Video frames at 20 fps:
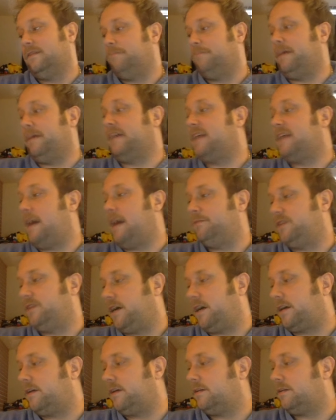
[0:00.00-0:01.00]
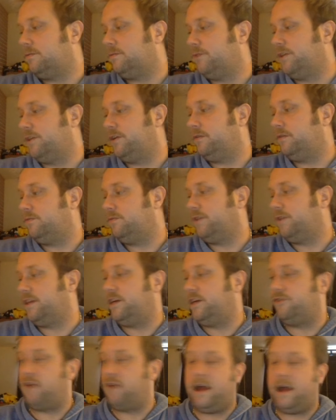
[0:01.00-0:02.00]
Big time suck. Really, really
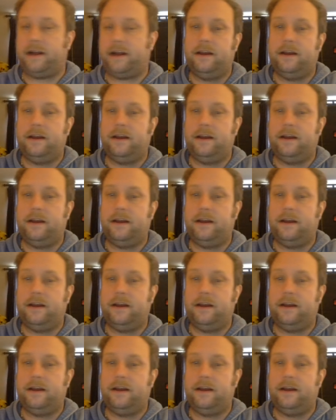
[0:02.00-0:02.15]
a drag.